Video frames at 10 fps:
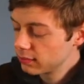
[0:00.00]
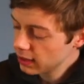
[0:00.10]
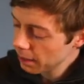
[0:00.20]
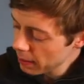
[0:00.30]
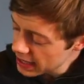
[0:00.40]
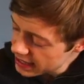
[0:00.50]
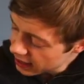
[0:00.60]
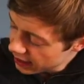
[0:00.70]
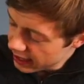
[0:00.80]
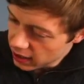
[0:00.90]

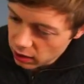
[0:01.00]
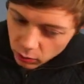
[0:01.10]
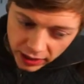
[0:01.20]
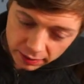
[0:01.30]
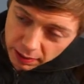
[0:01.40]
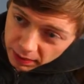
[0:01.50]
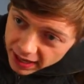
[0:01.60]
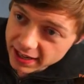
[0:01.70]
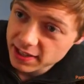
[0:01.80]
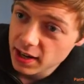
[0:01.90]
basically, we're going to be
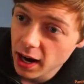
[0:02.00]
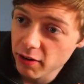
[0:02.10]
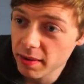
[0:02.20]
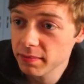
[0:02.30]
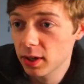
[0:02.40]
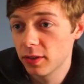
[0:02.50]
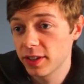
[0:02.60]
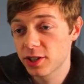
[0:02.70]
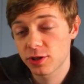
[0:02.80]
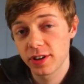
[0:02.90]
playing Skyrim on
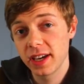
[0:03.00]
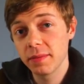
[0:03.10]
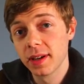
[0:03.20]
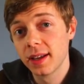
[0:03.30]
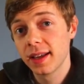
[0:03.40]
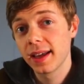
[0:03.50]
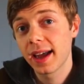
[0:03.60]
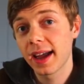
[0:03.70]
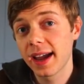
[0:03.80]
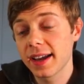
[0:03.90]
this stream,
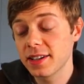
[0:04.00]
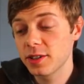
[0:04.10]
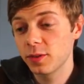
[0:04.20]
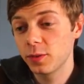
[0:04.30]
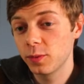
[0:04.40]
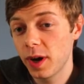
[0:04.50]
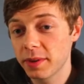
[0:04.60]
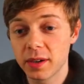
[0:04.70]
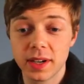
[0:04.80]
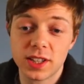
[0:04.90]
and I'm
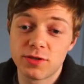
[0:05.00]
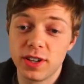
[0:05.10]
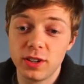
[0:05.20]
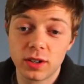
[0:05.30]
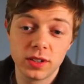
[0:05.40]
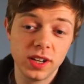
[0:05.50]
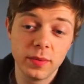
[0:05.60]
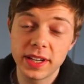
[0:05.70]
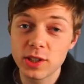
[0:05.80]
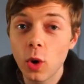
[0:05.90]
going to be answering your, you know,
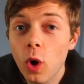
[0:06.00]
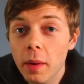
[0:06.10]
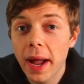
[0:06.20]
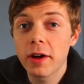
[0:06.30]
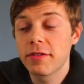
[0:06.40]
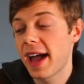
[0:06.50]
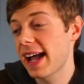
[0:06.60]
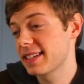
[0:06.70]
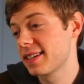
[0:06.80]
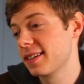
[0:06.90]
we can talk about
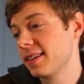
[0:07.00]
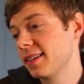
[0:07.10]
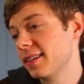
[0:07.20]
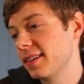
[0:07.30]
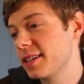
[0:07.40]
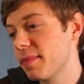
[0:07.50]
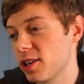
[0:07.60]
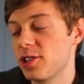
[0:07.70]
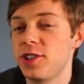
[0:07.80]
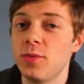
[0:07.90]
that as
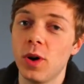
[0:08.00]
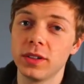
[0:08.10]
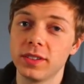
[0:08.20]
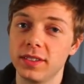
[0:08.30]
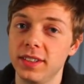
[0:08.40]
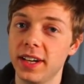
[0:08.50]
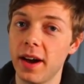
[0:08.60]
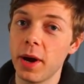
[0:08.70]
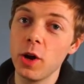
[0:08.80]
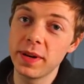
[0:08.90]
much as you want. You know,
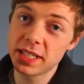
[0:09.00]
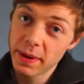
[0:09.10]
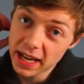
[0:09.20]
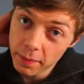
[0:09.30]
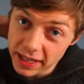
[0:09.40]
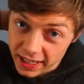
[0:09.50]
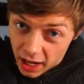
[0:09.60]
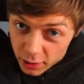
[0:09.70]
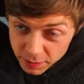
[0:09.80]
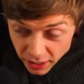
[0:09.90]
I'm hoping to pick up
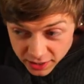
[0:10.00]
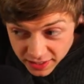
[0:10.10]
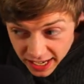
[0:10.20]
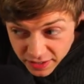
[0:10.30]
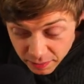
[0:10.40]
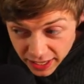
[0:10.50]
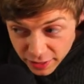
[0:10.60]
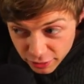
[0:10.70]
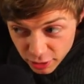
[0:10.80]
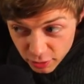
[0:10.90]
Inigo as part of Dave's
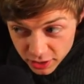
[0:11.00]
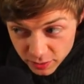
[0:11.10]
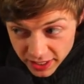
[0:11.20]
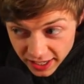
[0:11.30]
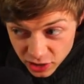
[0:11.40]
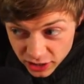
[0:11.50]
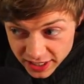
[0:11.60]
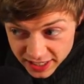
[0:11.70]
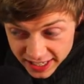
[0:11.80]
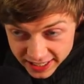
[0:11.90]
playthrough, so we can actually
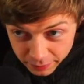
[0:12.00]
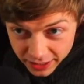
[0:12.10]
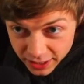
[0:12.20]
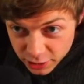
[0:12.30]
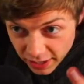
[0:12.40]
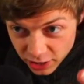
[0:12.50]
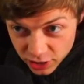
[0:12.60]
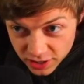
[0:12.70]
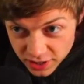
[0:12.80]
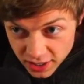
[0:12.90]
see some of the
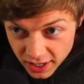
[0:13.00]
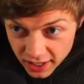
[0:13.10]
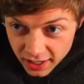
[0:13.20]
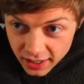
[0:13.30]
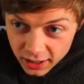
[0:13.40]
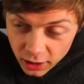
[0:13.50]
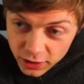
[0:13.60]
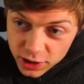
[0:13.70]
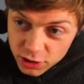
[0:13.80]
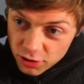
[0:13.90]
interactions on
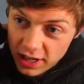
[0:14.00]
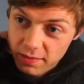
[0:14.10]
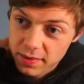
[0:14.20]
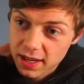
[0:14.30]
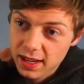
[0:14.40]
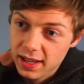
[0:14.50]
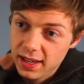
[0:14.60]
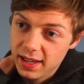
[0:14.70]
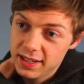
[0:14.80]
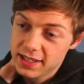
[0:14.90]
the stream.
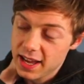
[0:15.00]
And